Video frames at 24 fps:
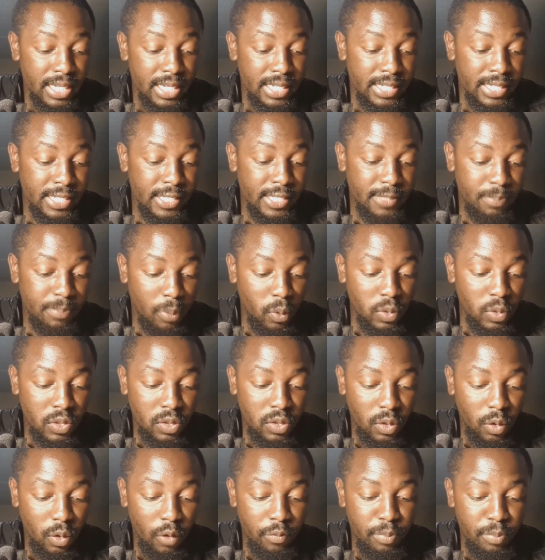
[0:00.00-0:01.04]

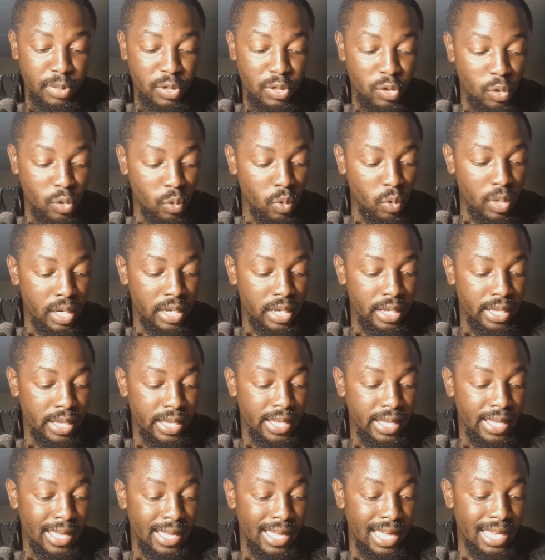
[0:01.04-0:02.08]
disposal of manure
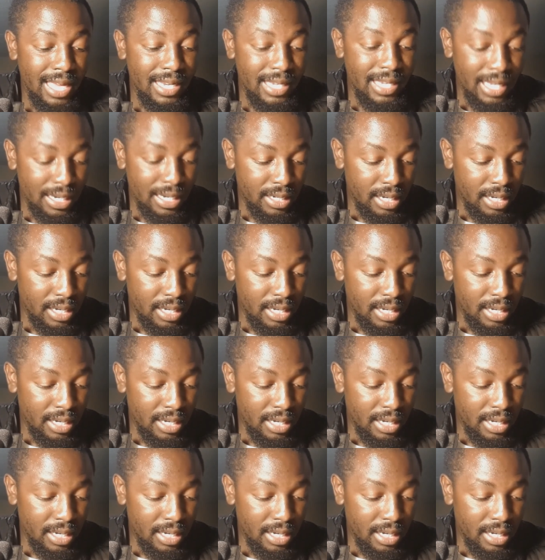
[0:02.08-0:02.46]
and dead